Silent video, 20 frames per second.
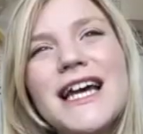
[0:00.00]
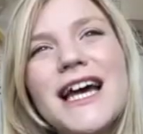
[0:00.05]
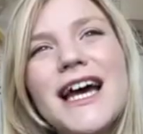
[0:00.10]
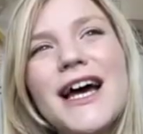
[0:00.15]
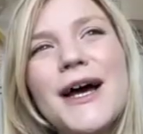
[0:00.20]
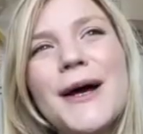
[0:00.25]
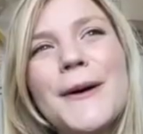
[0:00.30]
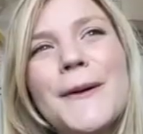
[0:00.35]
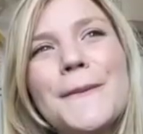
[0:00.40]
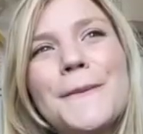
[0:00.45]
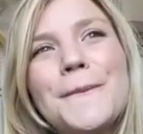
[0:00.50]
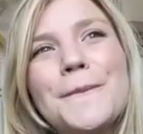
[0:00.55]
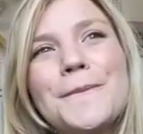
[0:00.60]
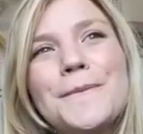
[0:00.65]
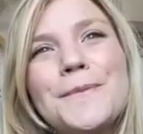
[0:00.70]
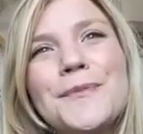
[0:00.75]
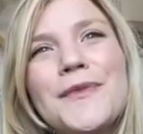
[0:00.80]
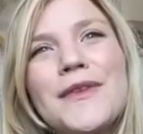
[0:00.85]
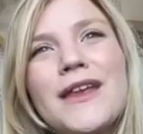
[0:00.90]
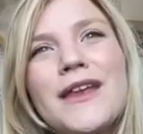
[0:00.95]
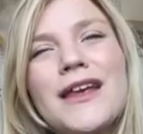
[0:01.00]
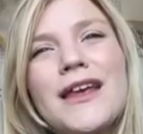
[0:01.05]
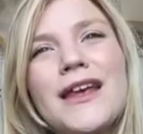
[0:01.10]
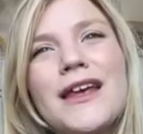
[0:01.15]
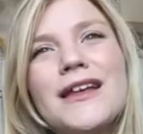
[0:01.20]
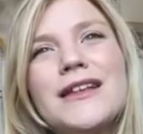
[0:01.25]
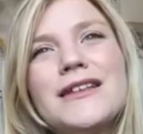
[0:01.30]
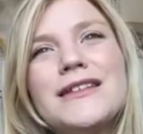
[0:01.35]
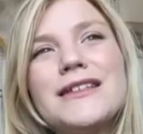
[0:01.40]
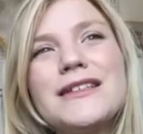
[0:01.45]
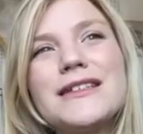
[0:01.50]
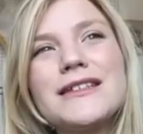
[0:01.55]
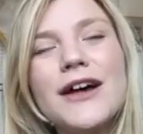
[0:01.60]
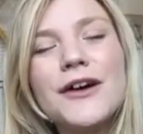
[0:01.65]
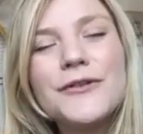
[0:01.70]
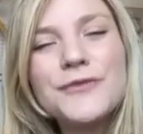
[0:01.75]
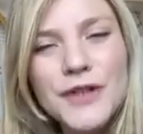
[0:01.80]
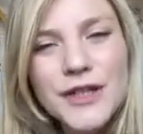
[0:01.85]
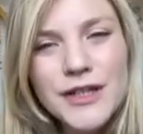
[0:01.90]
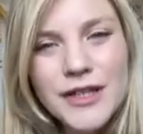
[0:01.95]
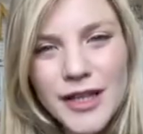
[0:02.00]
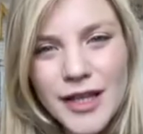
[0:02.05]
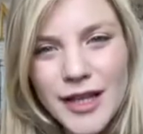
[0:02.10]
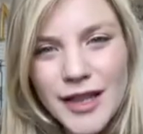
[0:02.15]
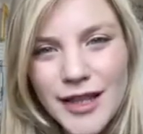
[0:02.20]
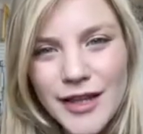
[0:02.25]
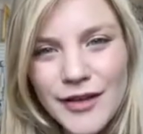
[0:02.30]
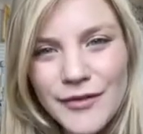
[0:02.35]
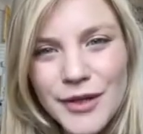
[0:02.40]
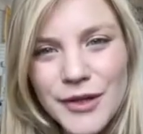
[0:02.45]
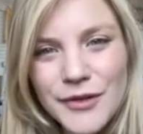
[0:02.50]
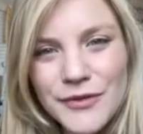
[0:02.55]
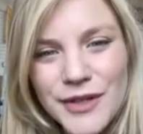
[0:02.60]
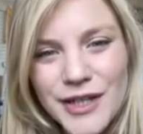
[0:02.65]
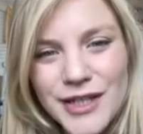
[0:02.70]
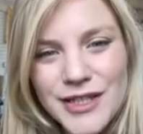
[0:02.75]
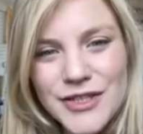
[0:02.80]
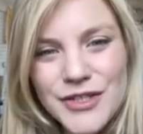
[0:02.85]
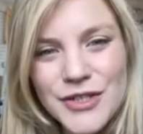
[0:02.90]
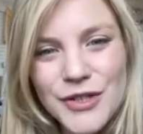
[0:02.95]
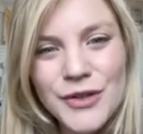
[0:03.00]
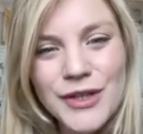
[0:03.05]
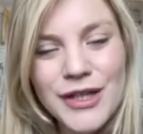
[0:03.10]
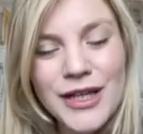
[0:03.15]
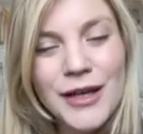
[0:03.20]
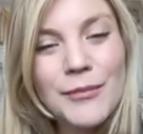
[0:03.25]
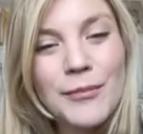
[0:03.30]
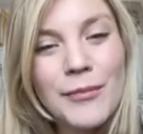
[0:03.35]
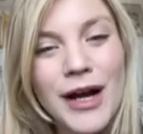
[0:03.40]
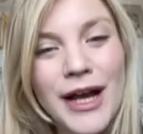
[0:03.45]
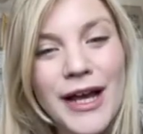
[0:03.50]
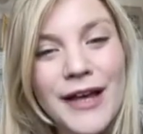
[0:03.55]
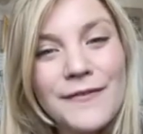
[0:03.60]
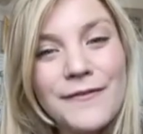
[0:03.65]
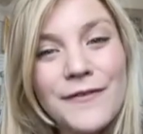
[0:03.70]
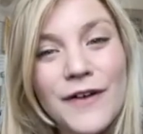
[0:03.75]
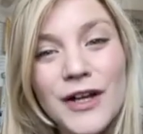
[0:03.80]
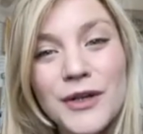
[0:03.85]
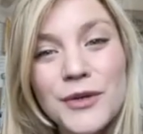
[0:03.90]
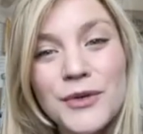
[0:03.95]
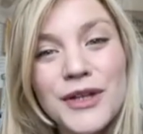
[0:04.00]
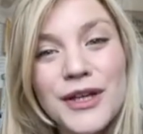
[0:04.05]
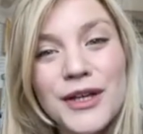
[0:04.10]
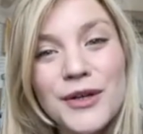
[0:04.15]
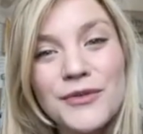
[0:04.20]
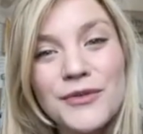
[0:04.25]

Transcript: um, discovered the theory of kintsugi in my final year